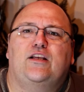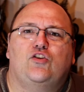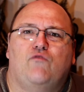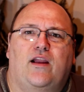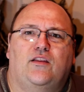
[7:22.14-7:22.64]

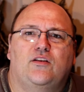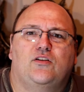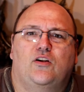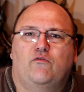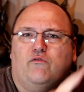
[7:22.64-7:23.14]
strength is
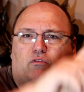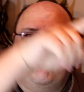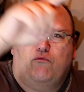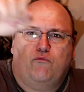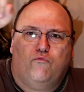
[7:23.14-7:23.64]
going
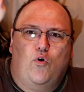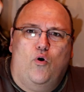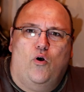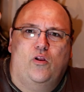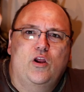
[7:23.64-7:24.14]
to
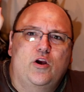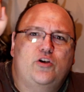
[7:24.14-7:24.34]
roll